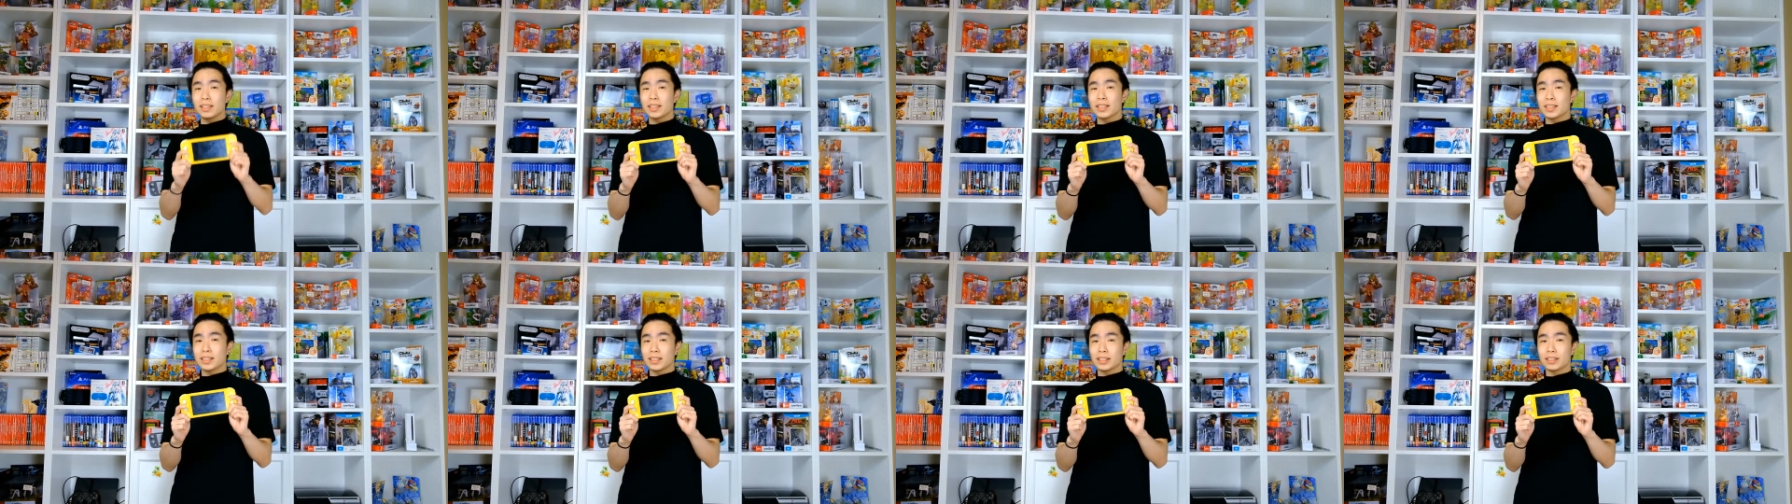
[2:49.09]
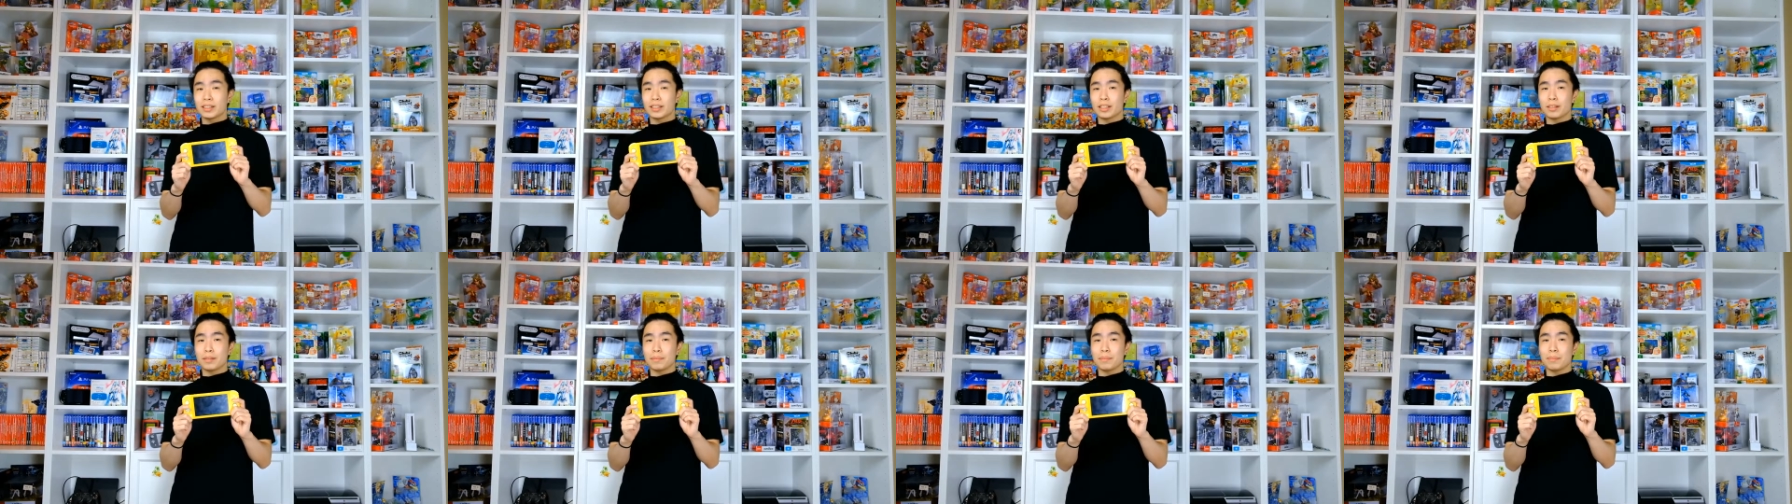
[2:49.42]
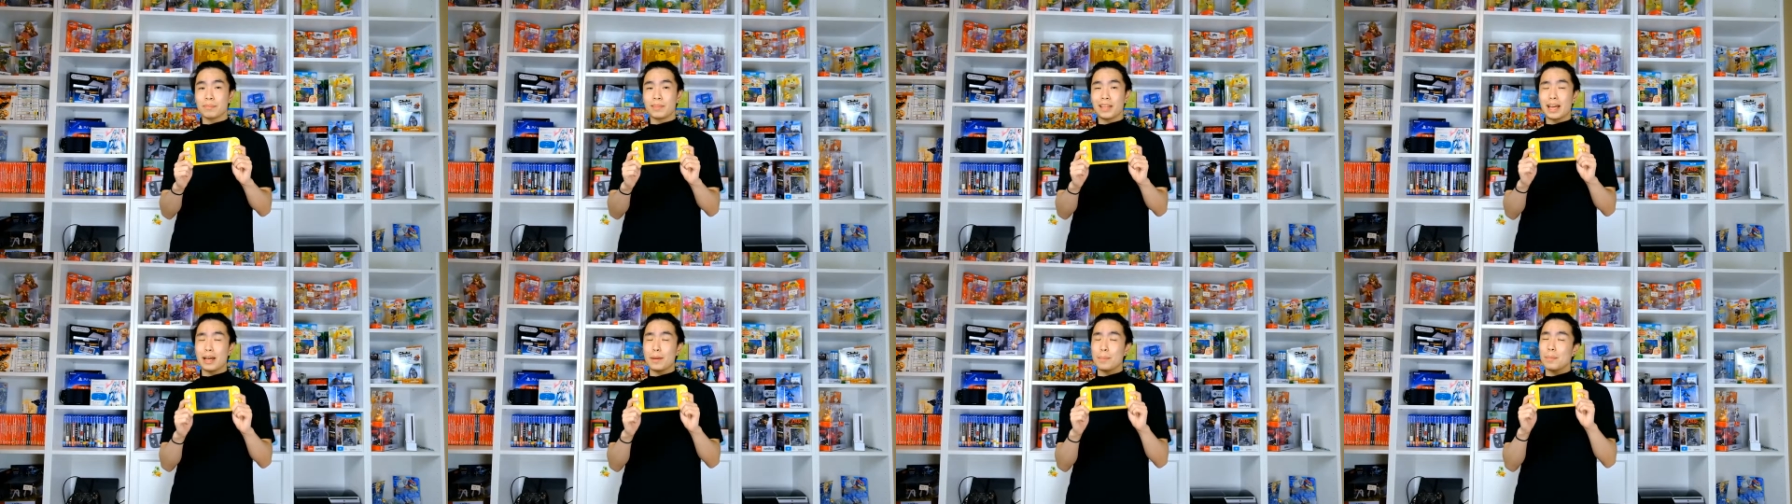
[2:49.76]
this
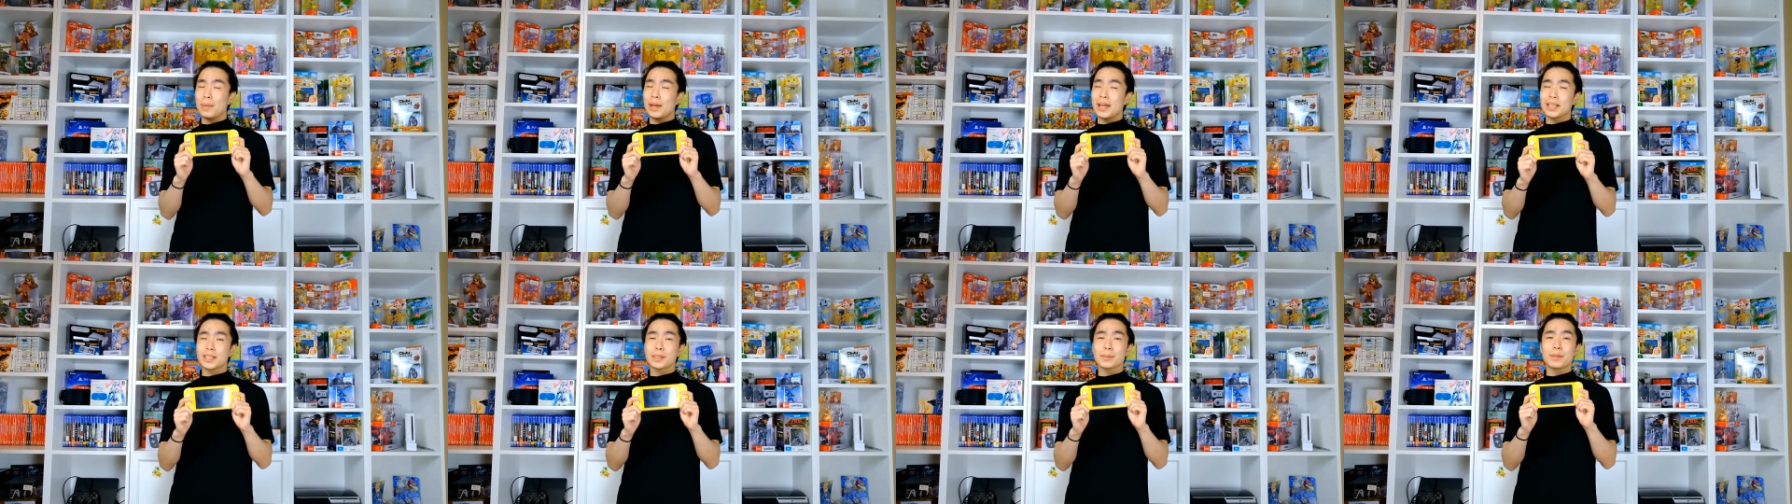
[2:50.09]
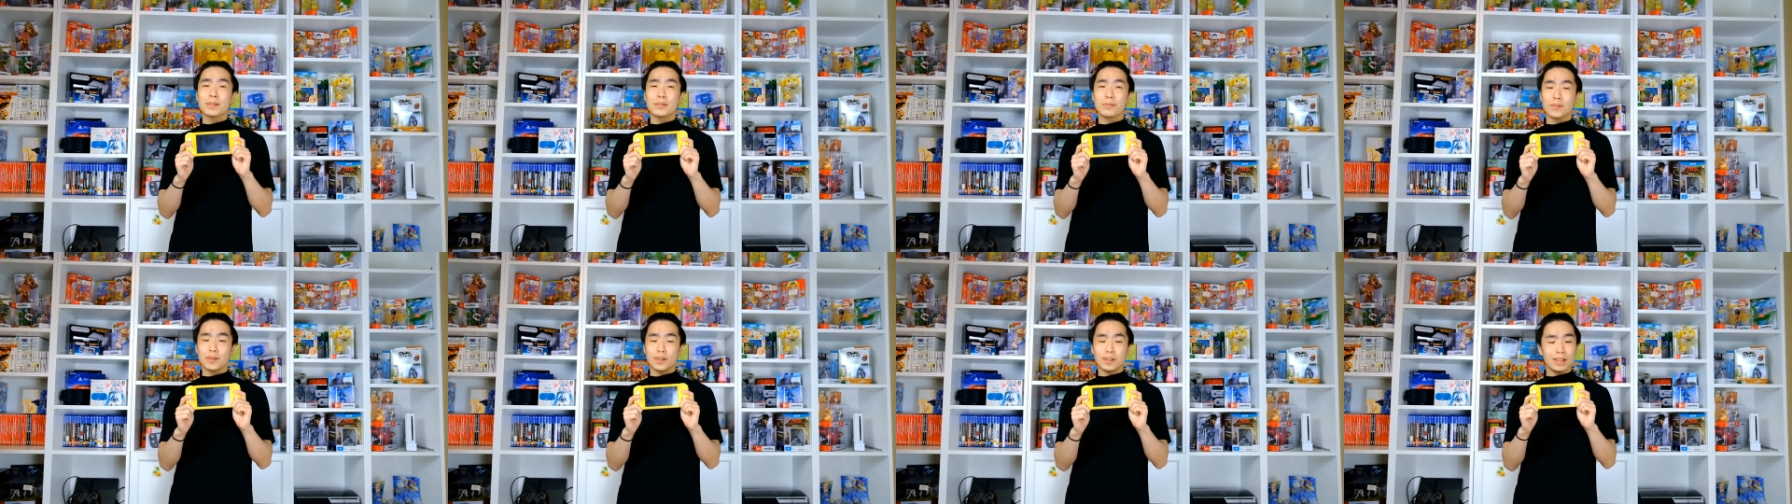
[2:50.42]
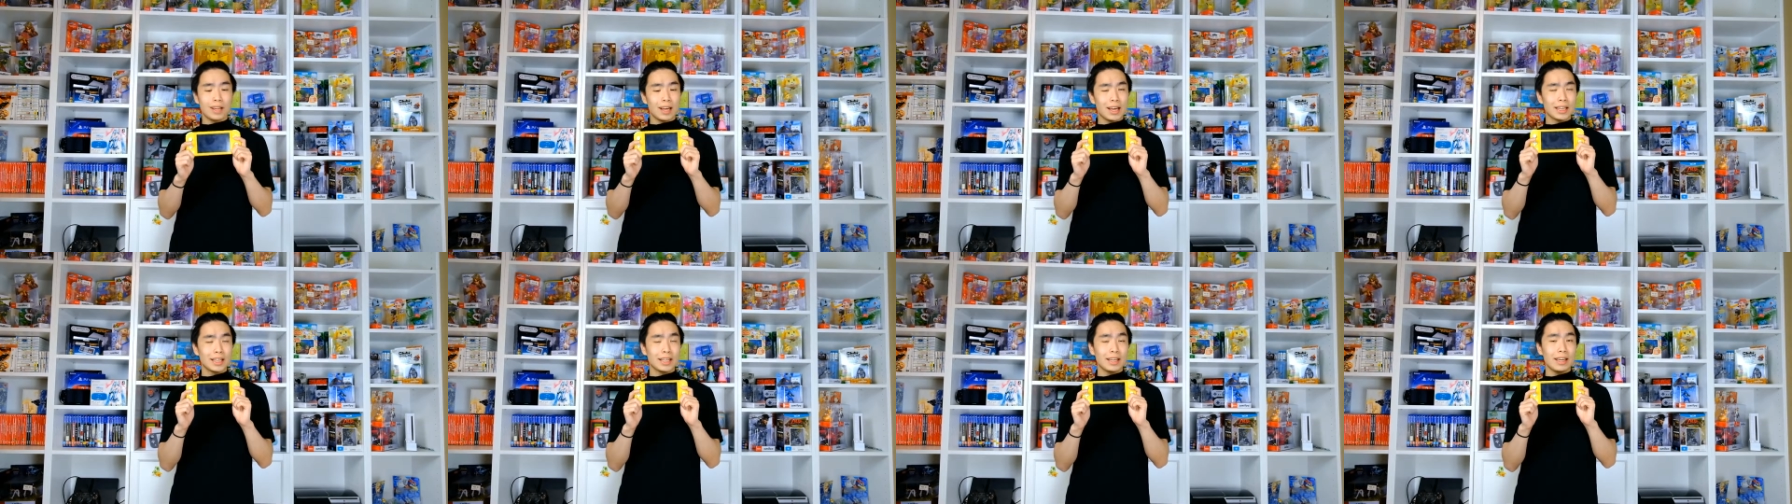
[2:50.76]
system that makes me feel
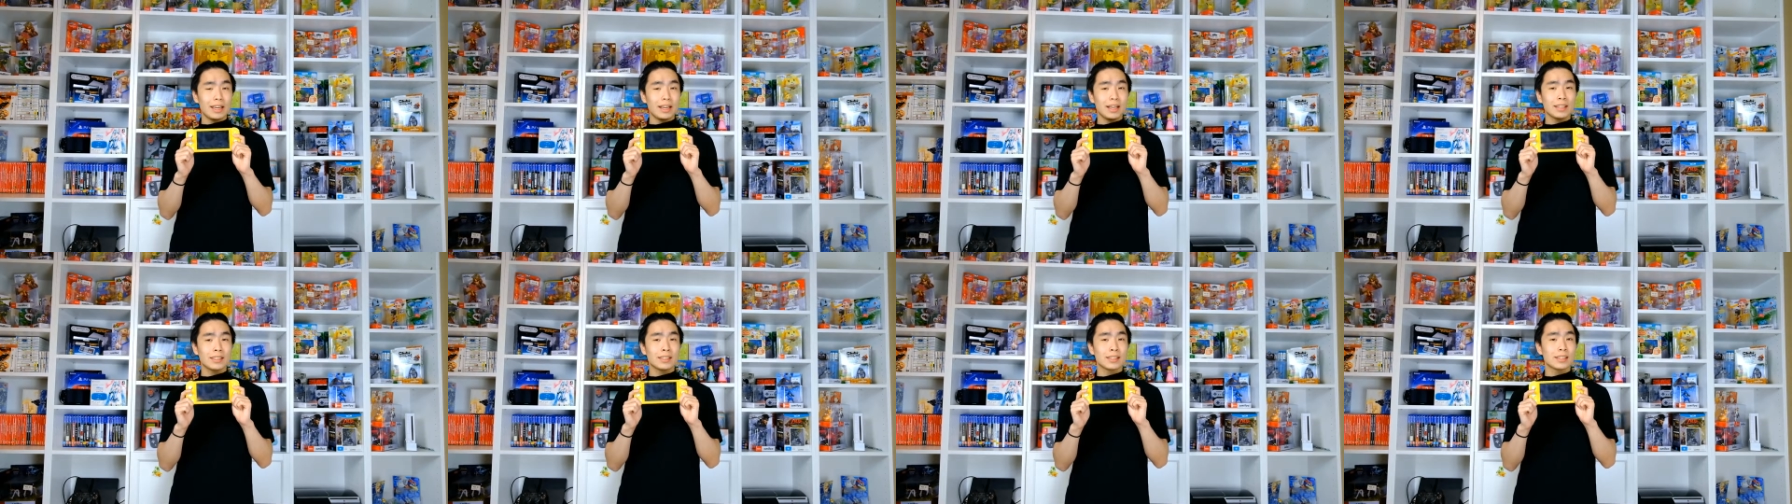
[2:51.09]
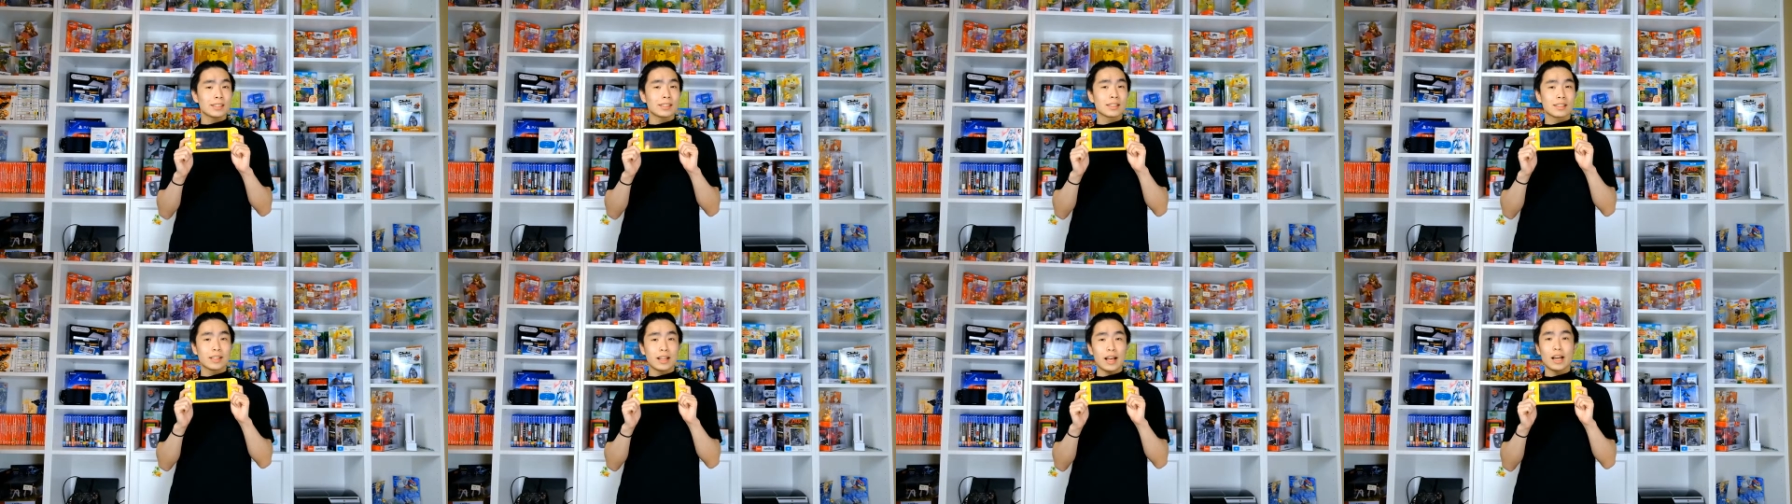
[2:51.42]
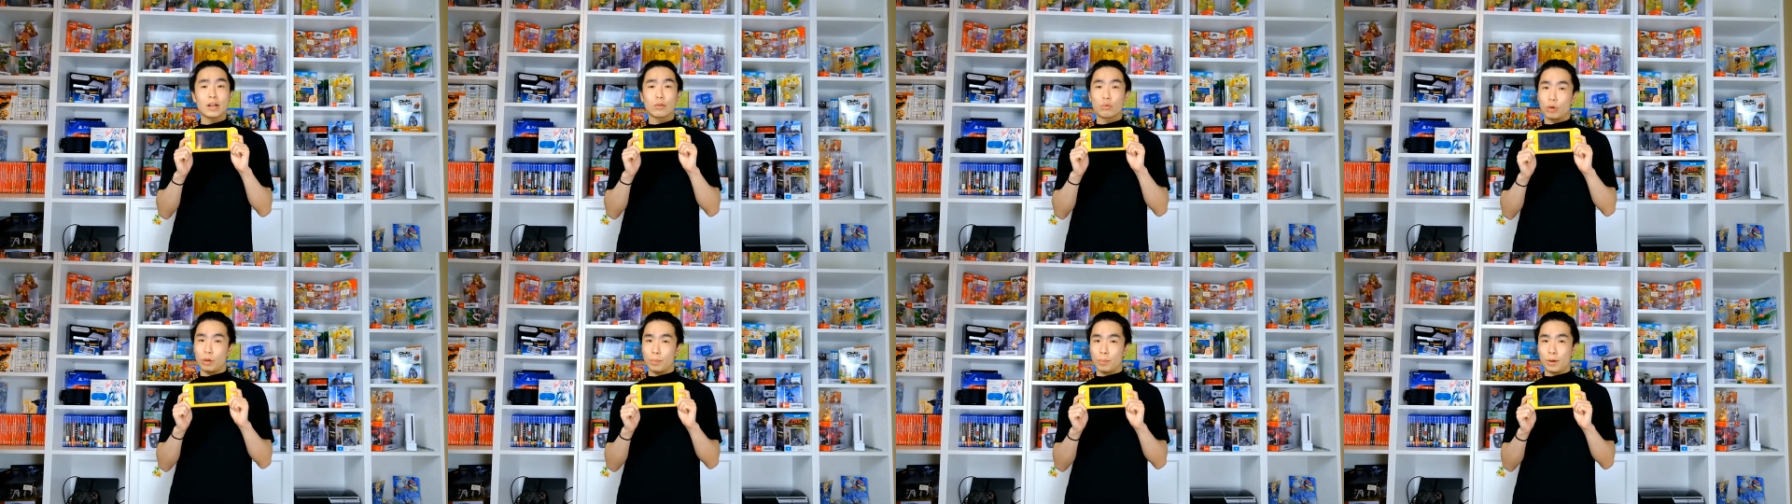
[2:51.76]
like it's a
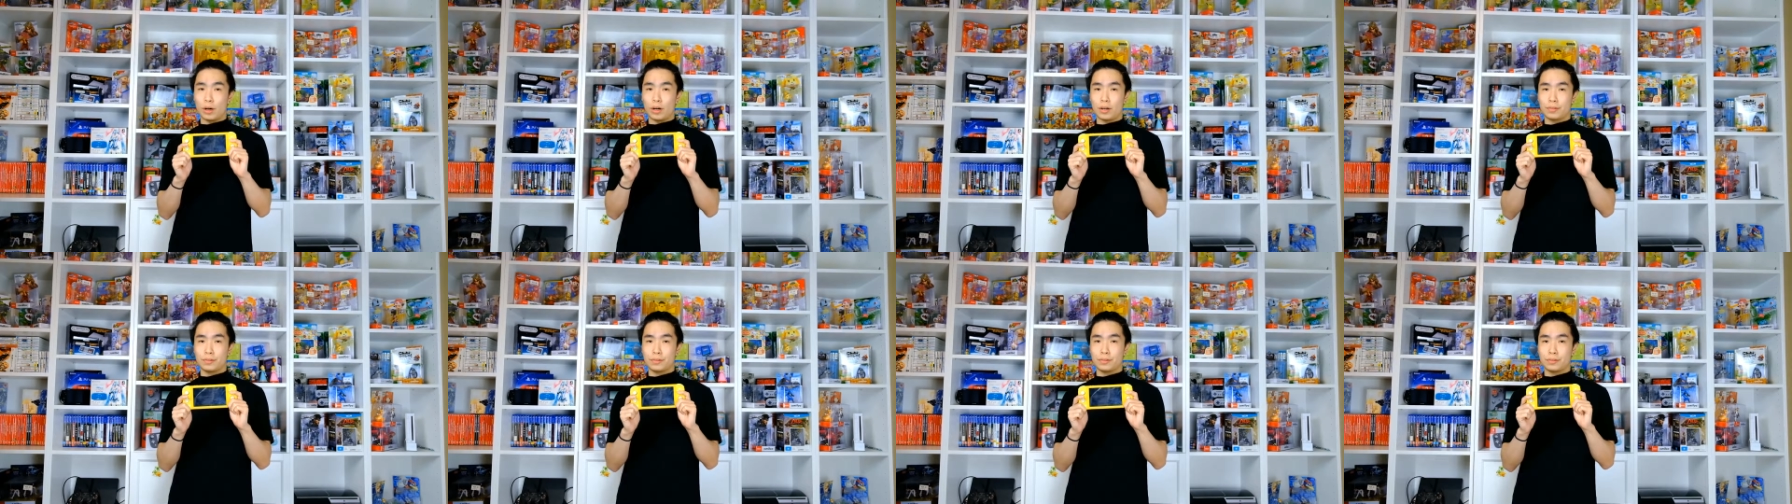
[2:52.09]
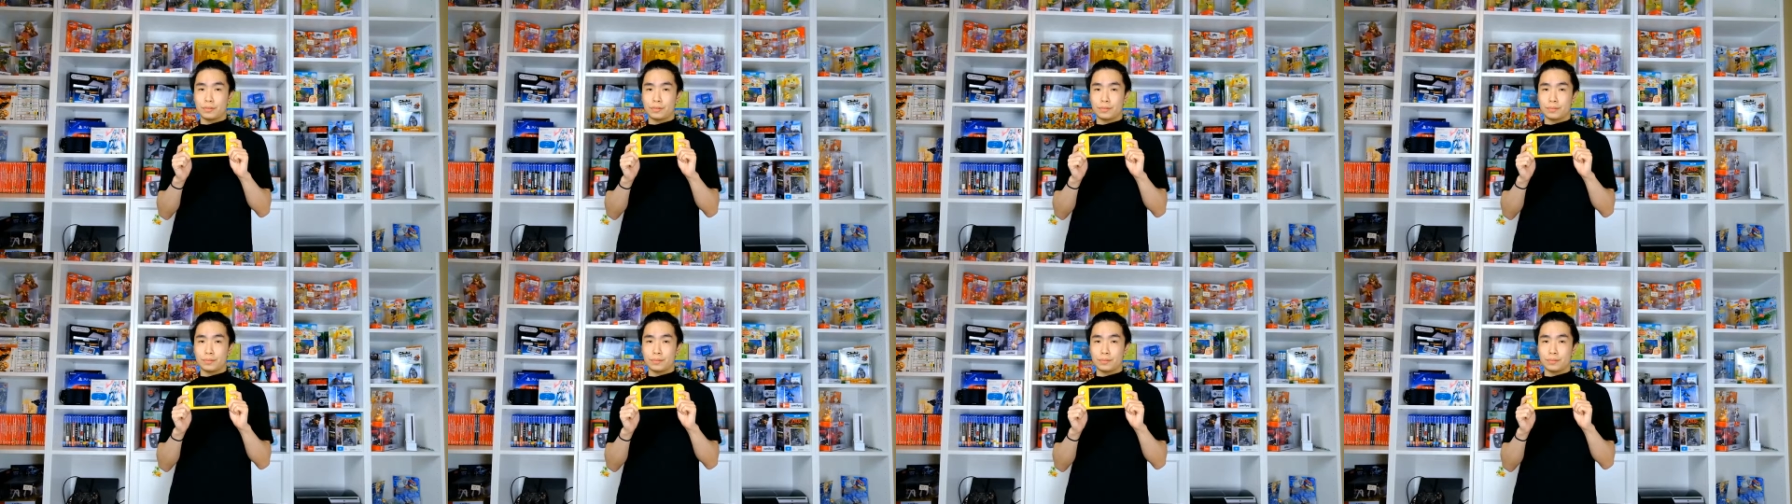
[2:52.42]
slight ripoff.